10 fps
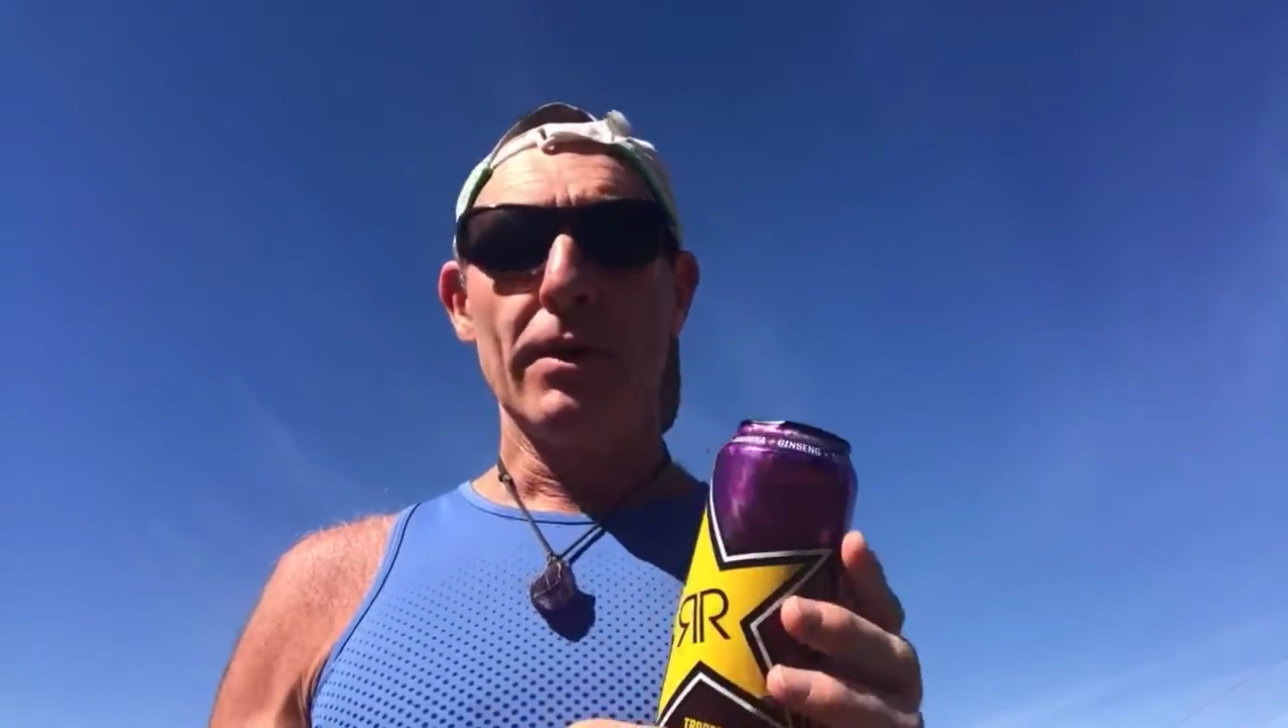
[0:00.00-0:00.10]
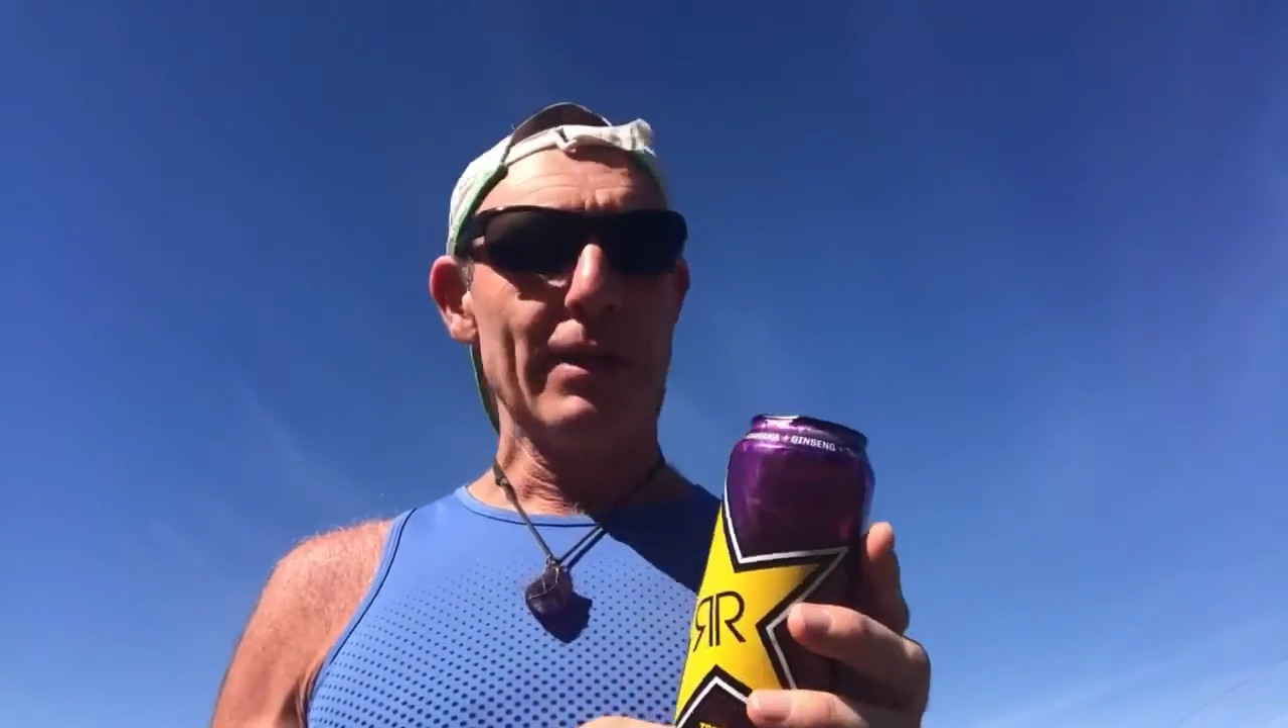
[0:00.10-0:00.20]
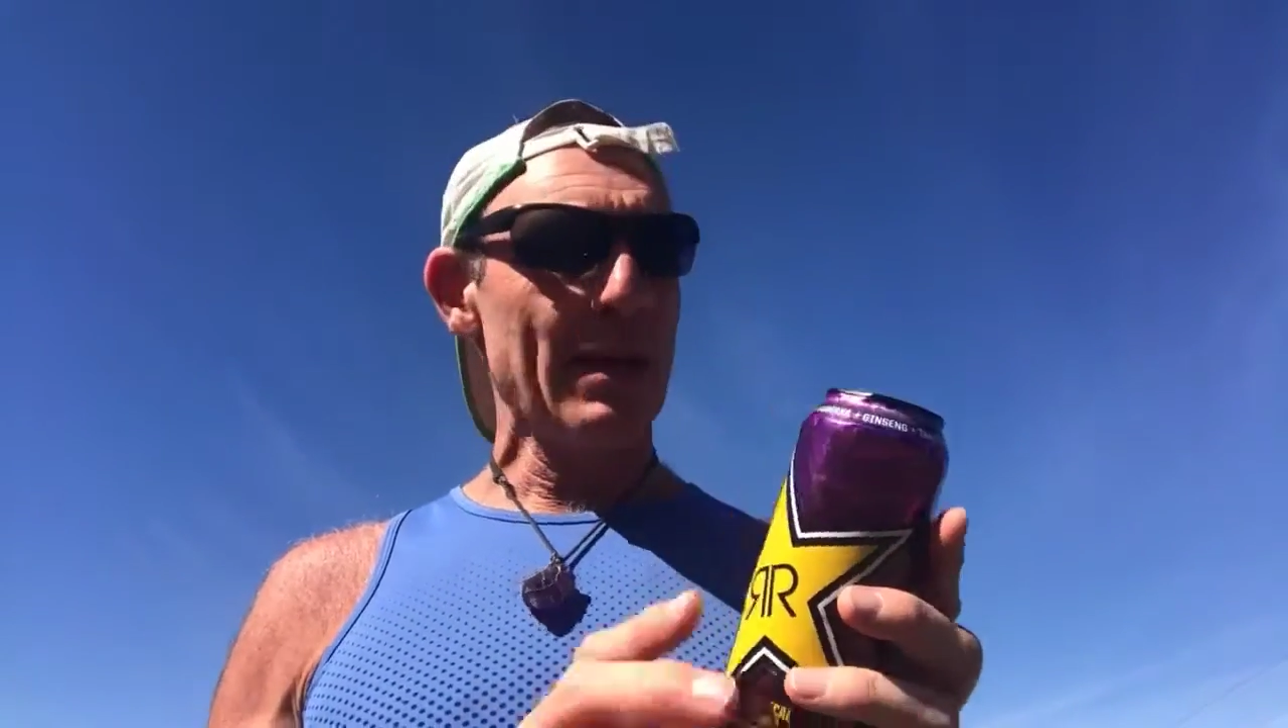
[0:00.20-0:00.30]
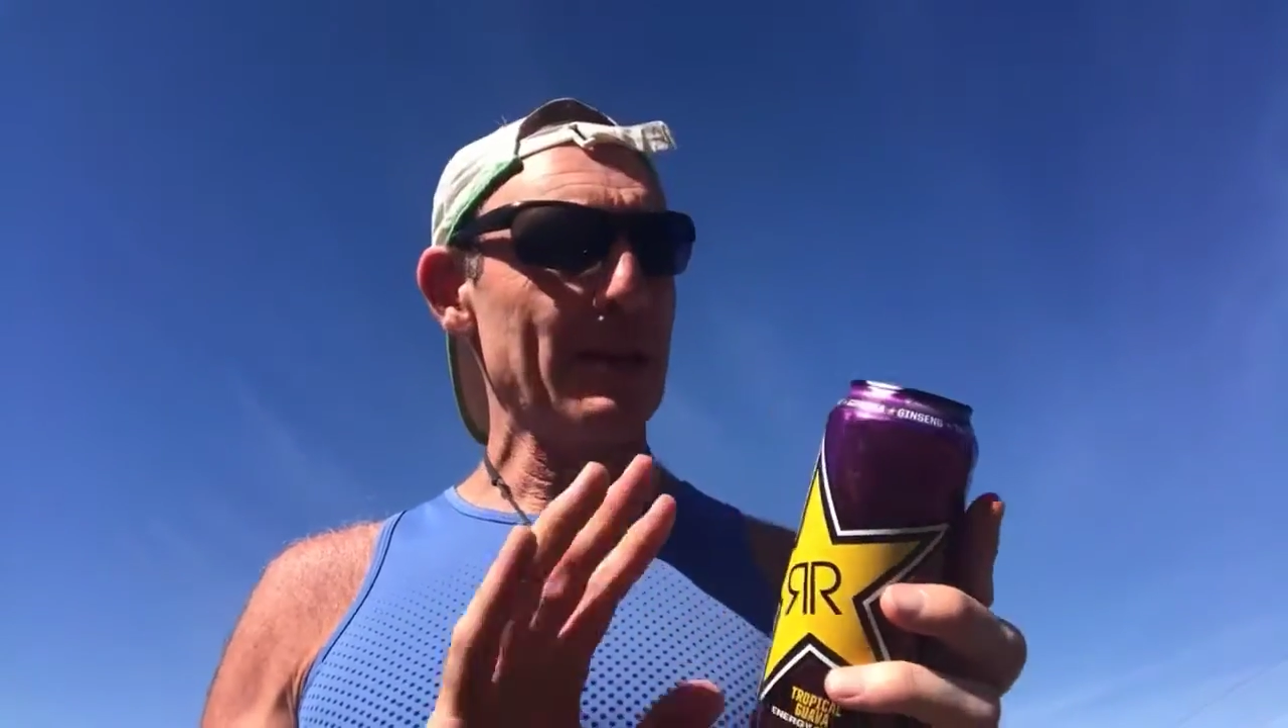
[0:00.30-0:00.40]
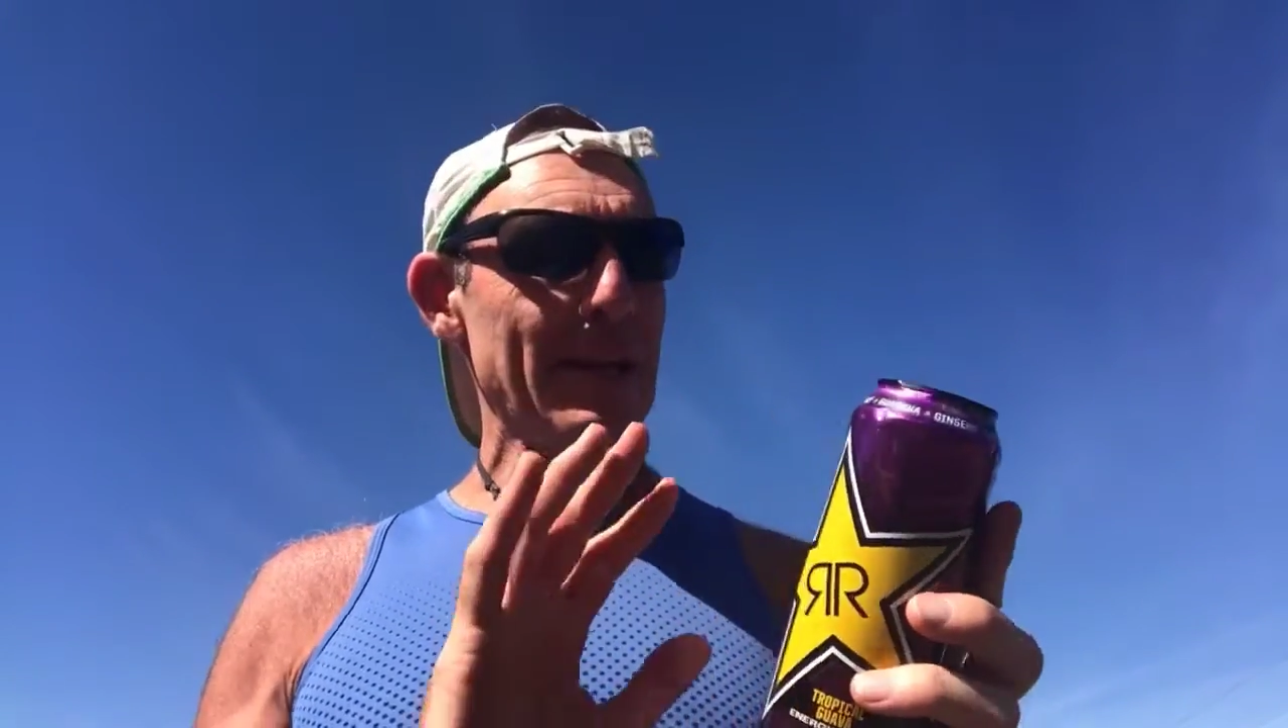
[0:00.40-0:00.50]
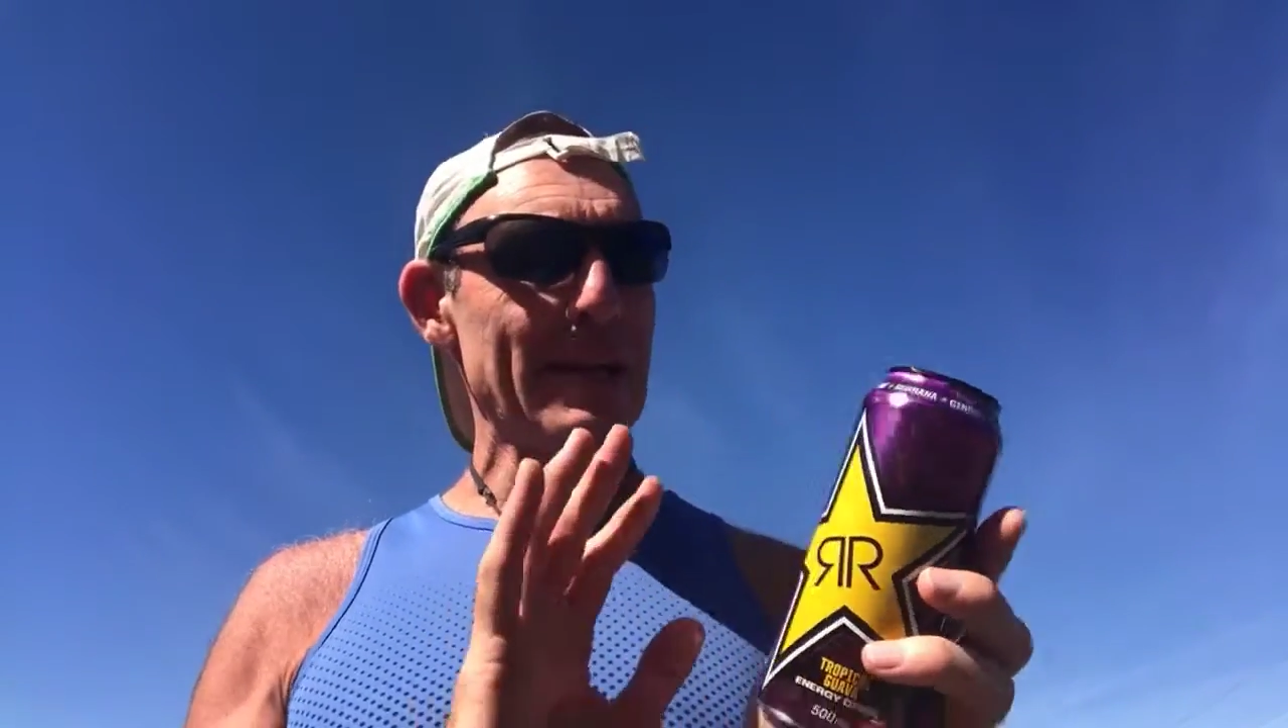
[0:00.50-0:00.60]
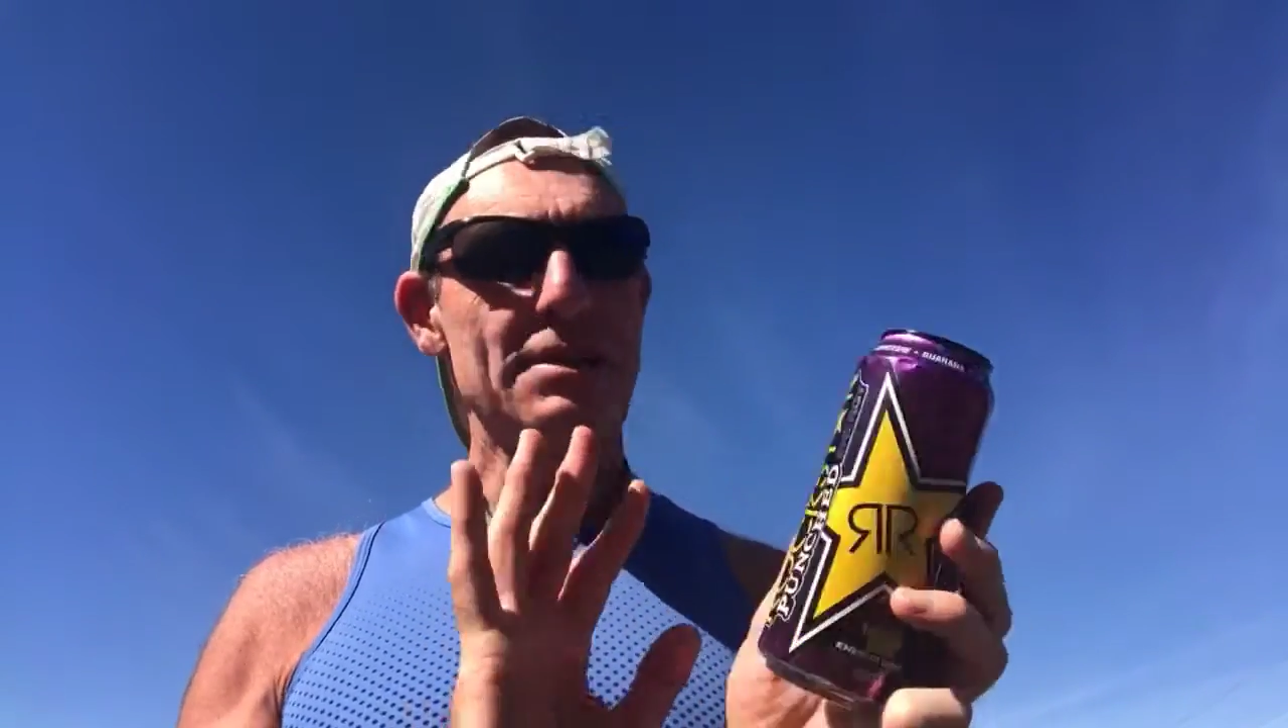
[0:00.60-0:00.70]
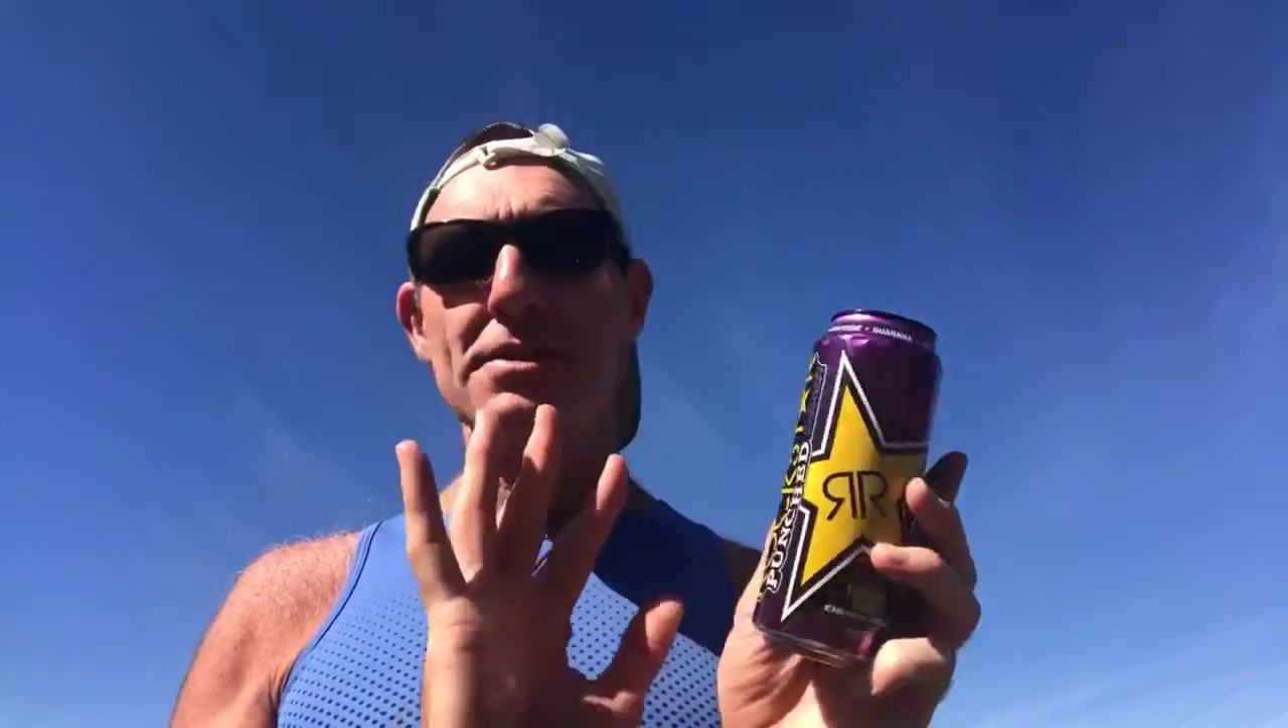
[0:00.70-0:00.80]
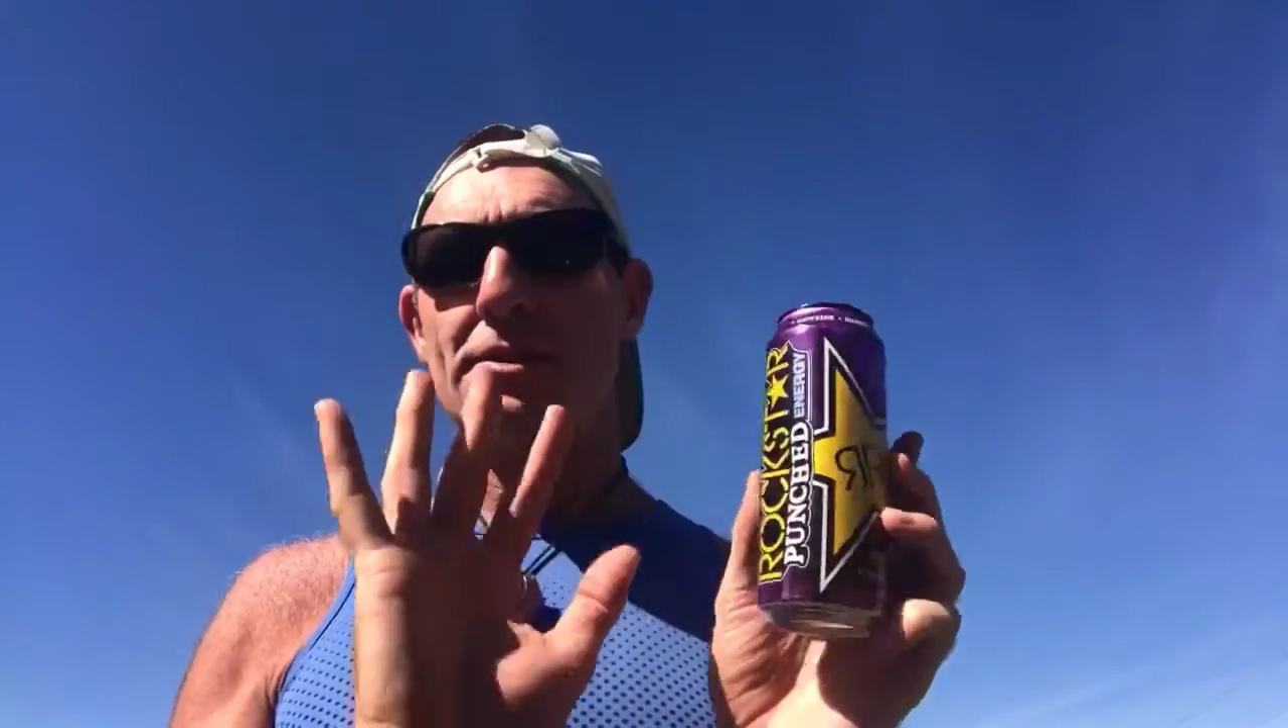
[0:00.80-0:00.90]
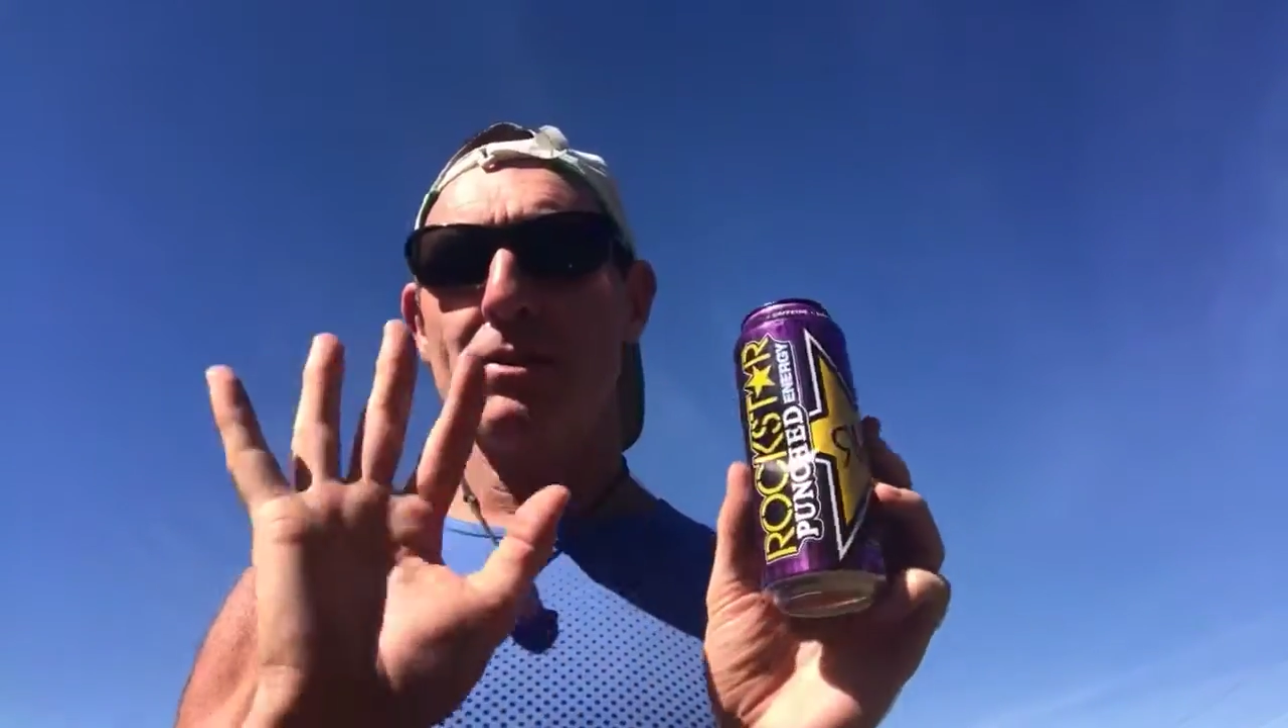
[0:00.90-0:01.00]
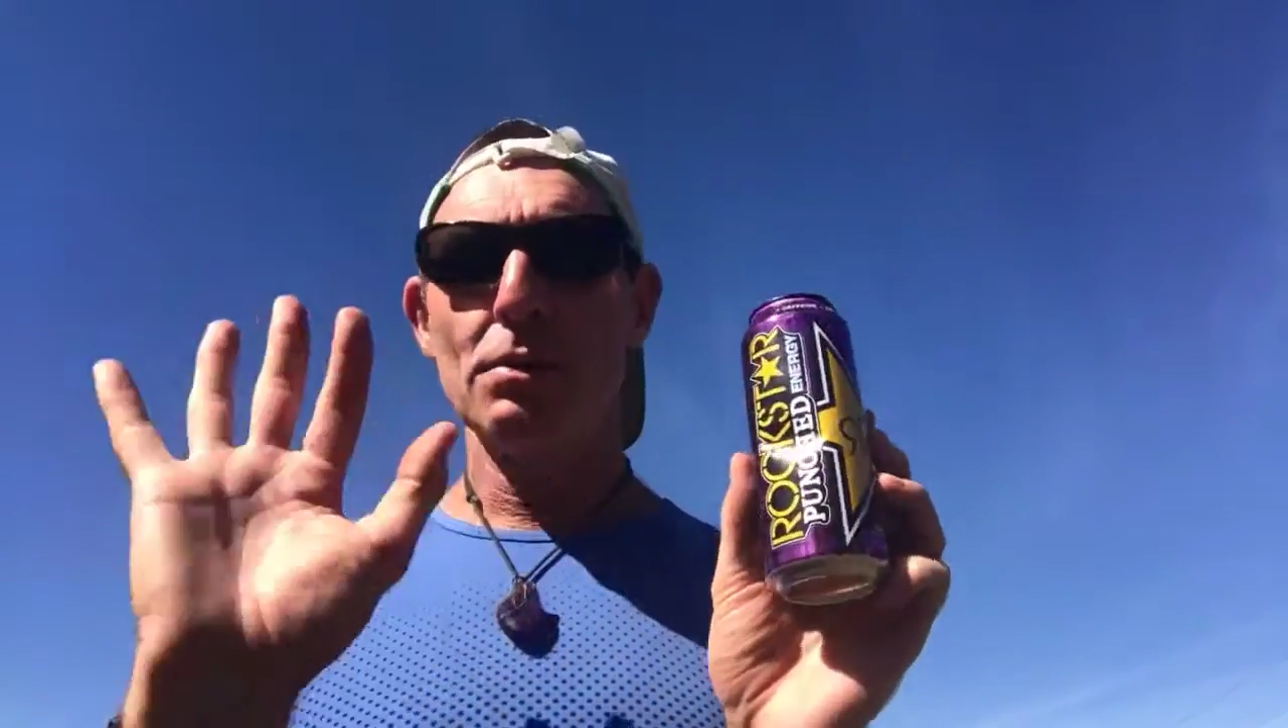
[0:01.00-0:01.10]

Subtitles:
nothing against